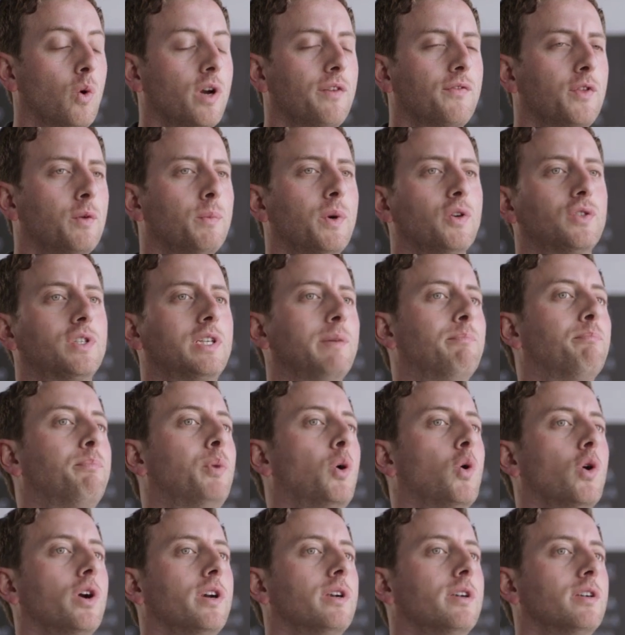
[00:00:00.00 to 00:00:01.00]
One of the most
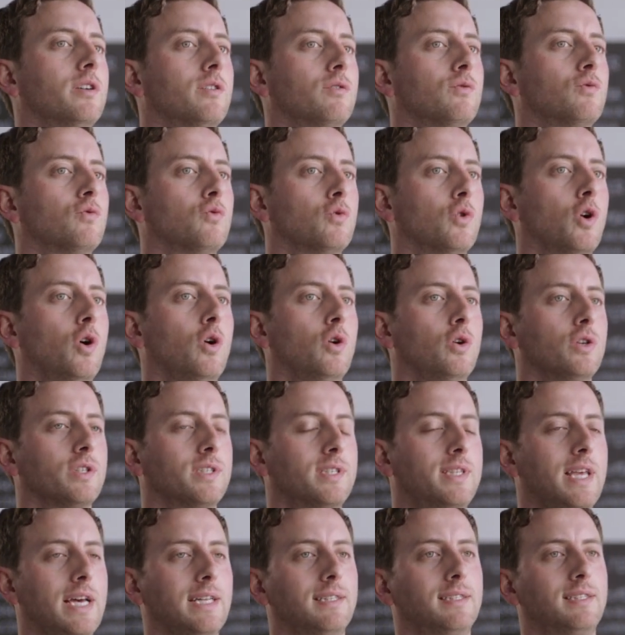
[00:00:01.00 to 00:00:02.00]
important
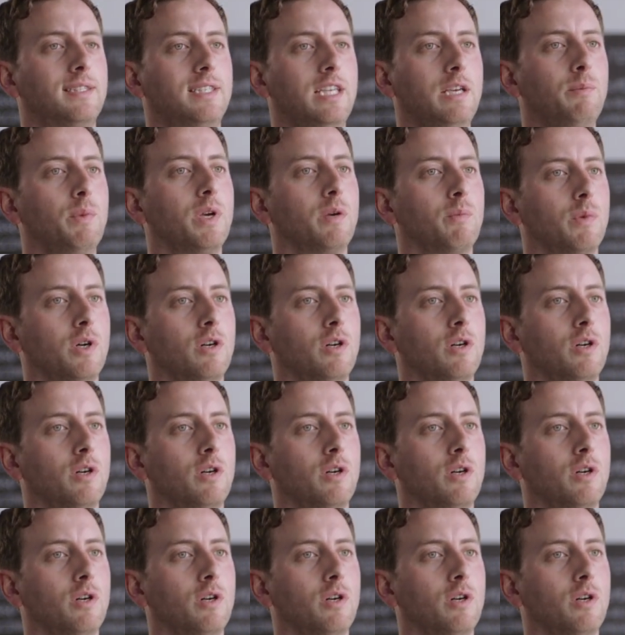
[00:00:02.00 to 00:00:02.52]
roles that steaming